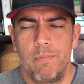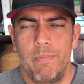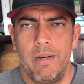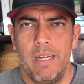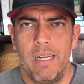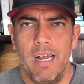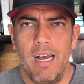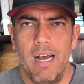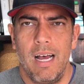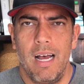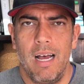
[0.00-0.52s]

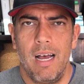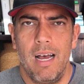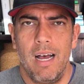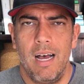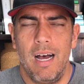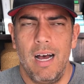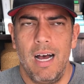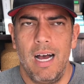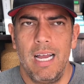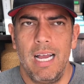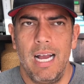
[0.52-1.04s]
But
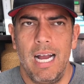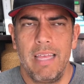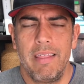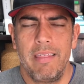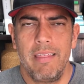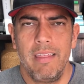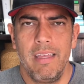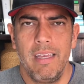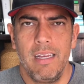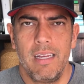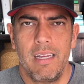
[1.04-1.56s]
I
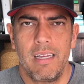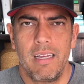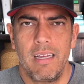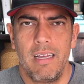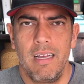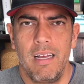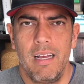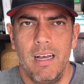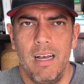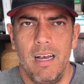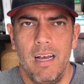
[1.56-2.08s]
think,
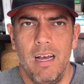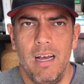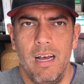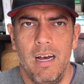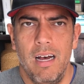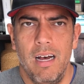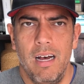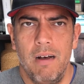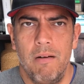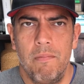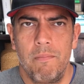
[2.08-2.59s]

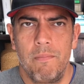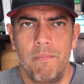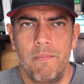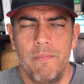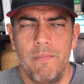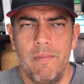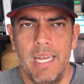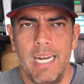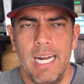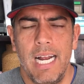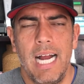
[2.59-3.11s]
and
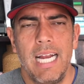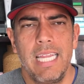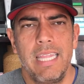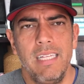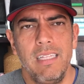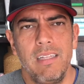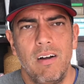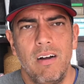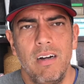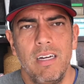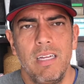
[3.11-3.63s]
I think
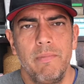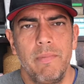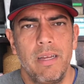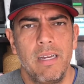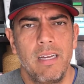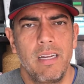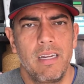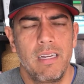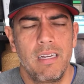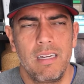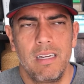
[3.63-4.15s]
the
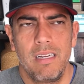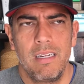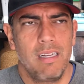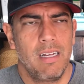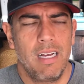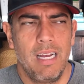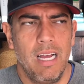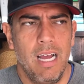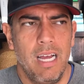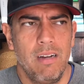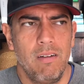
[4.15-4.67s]
argument,
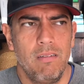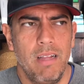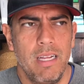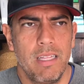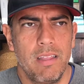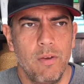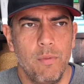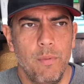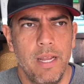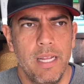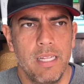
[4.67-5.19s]
I don't like
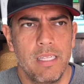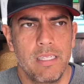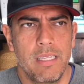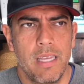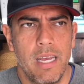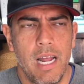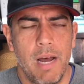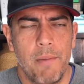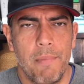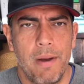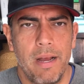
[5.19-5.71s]
the way it's
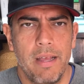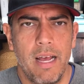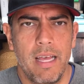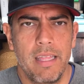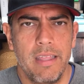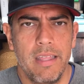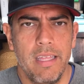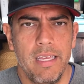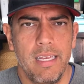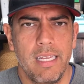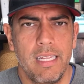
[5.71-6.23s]
set up. I
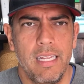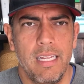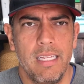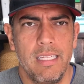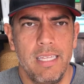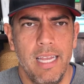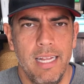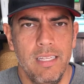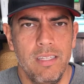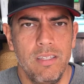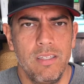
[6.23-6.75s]
think it
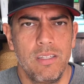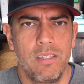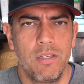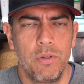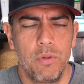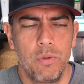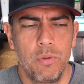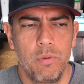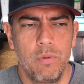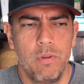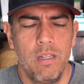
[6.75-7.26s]
tends
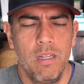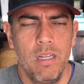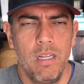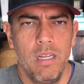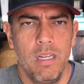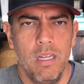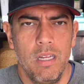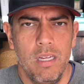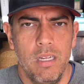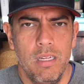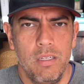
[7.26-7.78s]
to
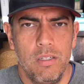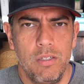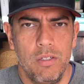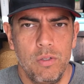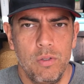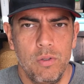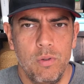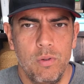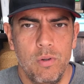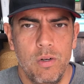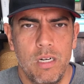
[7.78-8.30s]

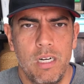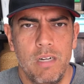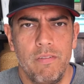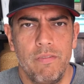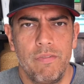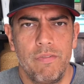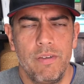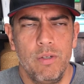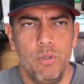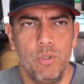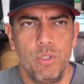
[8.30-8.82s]
a
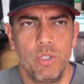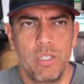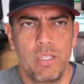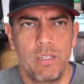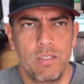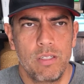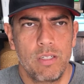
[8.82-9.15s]
confusion.